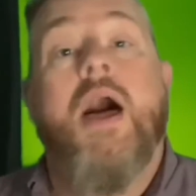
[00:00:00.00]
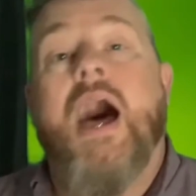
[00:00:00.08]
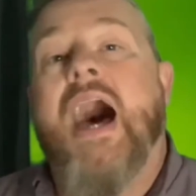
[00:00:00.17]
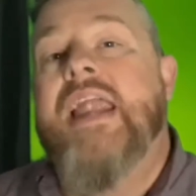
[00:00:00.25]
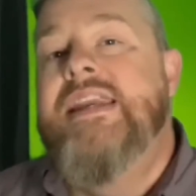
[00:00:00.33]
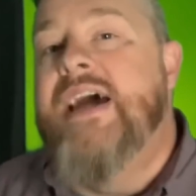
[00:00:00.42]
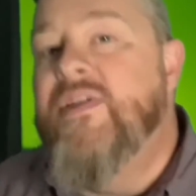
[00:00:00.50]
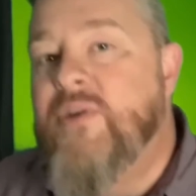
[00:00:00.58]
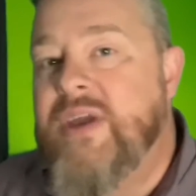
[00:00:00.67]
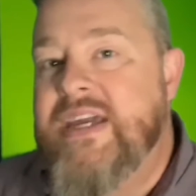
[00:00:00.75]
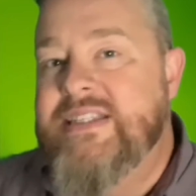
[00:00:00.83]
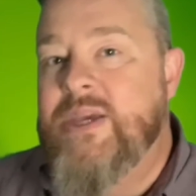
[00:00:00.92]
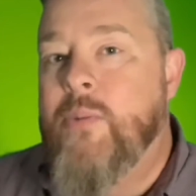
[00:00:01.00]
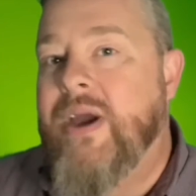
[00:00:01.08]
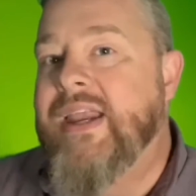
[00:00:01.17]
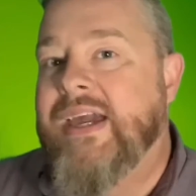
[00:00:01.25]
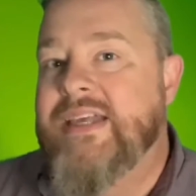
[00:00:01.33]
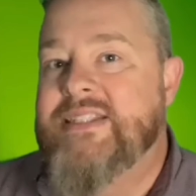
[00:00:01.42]
Another easy way
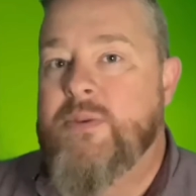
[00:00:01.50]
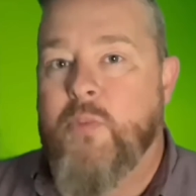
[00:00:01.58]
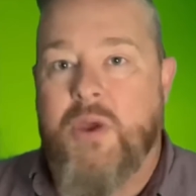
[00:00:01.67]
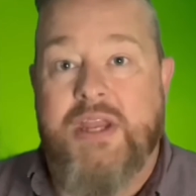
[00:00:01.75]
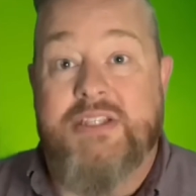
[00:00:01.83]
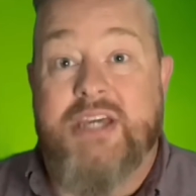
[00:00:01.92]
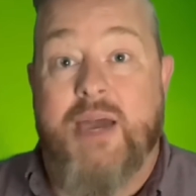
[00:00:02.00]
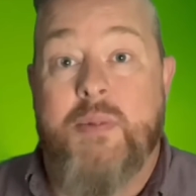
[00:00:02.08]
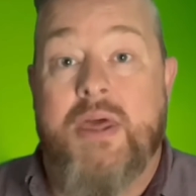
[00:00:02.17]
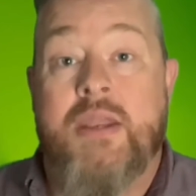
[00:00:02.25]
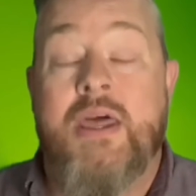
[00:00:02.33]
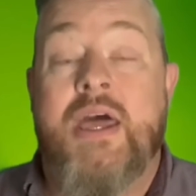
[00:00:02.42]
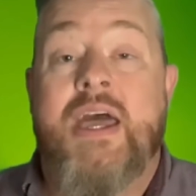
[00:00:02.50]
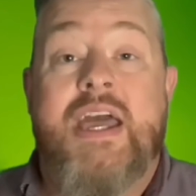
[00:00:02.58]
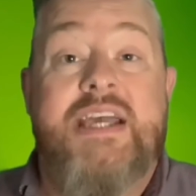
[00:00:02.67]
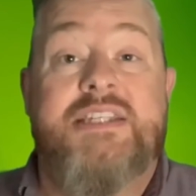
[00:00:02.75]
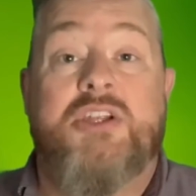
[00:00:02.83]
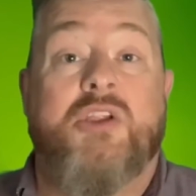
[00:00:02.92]
to get some reading time in
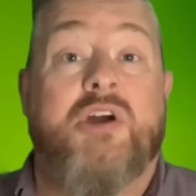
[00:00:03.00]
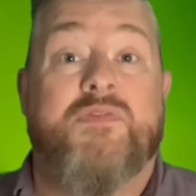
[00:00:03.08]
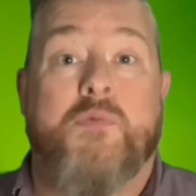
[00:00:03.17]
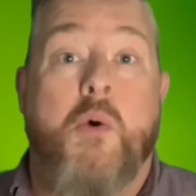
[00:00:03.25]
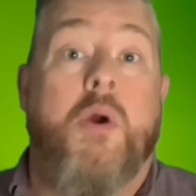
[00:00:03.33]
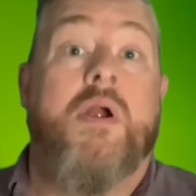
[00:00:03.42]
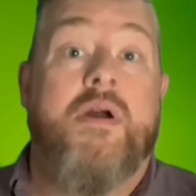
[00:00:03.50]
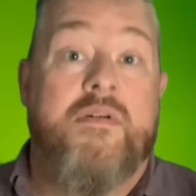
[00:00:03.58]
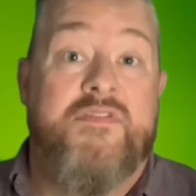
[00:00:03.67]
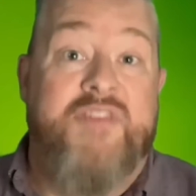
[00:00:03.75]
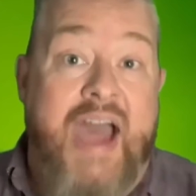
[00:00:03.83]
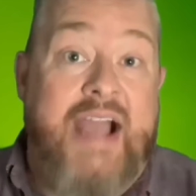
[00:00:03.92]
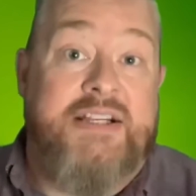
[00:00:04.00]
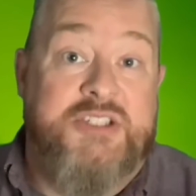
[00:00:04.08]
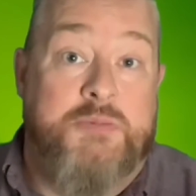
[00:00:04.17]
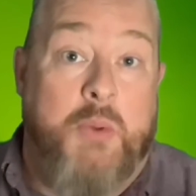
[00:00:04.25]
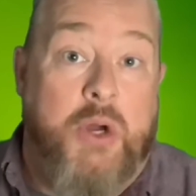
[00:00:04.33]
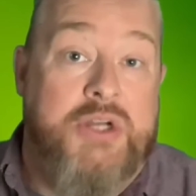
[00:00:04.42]
is to look for facts
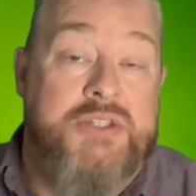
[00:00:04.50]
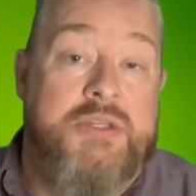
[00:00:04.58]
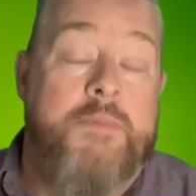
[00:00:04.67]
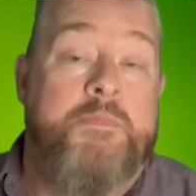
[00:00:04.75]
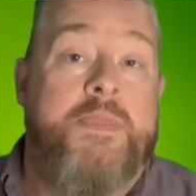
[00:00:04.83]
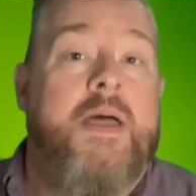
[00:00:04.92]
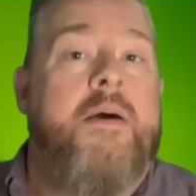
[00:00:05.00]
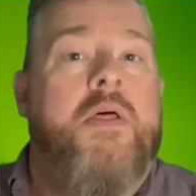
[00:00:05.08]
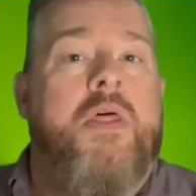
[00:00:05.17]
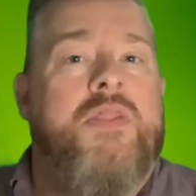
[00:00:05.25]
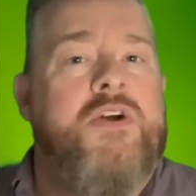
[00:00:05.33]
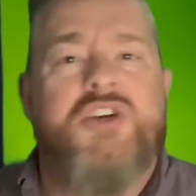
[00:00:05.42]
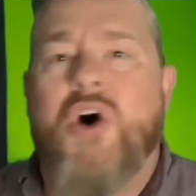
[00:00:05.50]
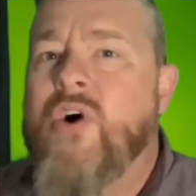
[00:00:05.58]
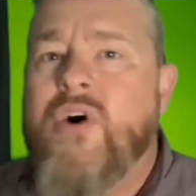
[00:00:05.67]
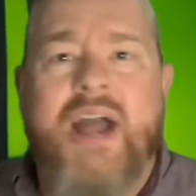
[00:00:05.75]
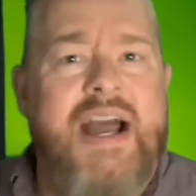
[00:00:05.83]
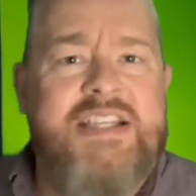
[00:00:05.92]
books. There's all
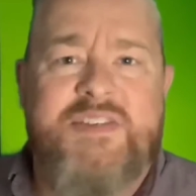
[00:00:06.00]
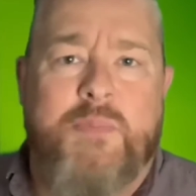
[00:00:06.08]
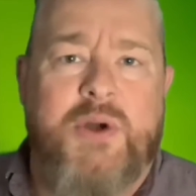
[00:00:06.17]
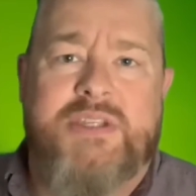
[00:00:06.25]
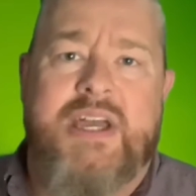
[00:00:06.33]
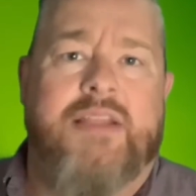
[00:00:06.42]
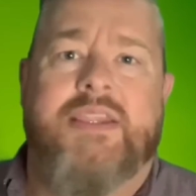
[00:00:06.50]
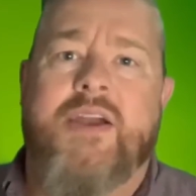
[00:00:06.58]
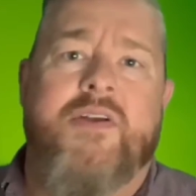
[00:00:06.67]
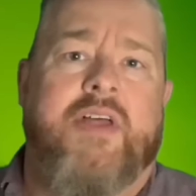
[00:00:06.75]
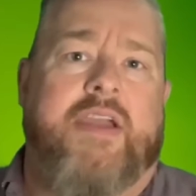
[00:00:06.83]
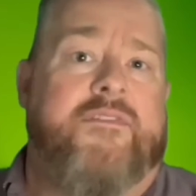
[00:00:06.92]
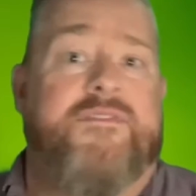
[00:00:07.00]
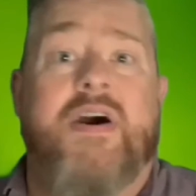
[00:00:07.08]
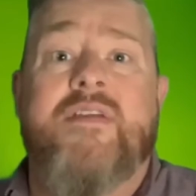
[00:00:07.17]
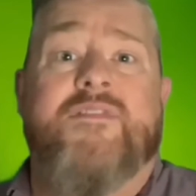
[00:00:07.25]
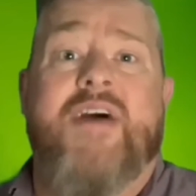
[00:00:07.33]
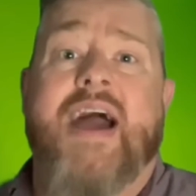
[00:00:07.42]
kinds of books out there, like
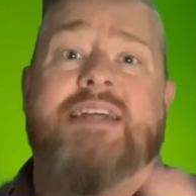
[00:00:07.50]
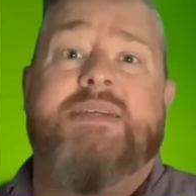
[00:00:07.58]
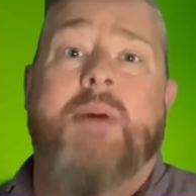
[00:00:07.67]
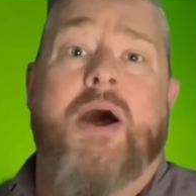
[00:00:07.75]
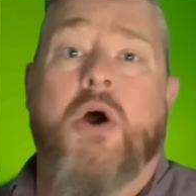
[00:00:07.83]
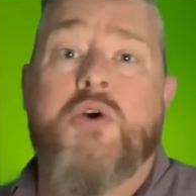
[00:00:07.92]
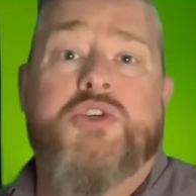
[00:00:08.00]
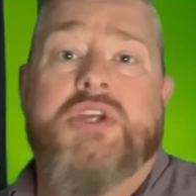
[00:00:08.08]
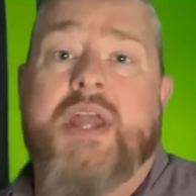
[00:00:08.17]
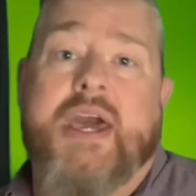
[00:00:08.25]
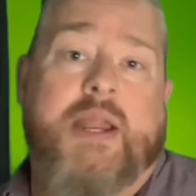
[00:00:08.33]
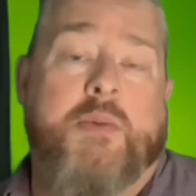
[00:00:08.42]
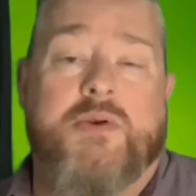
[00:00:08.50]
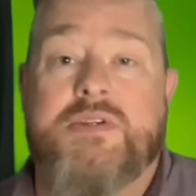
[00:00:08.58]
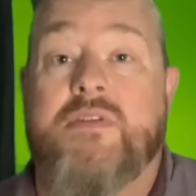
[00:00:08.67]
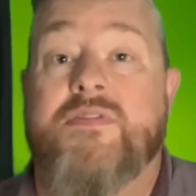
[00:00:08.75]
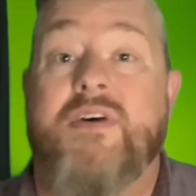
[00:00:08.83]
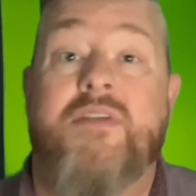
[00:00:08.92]
fun facts about ocean animals
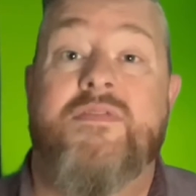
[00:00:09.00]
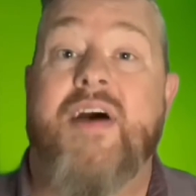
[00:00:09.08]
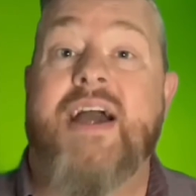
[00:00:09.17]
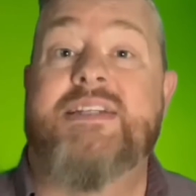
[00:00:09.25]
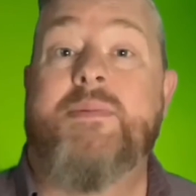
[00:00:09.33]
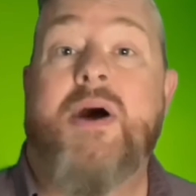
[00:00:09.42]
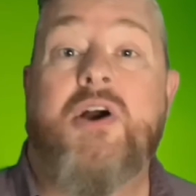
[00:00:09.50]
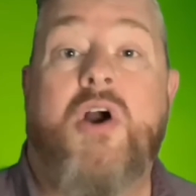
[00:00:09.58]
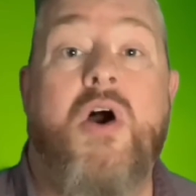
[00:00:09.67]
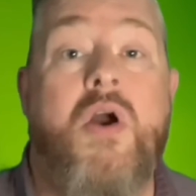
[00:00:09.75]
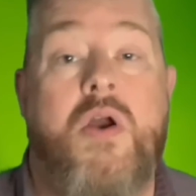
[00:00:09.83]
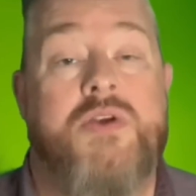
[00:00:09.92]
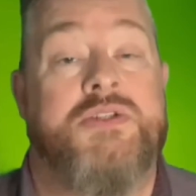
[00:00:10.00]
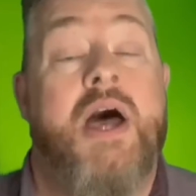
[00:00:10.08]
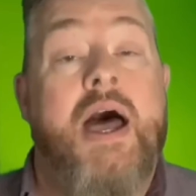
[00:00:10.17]
and fun facts about cars.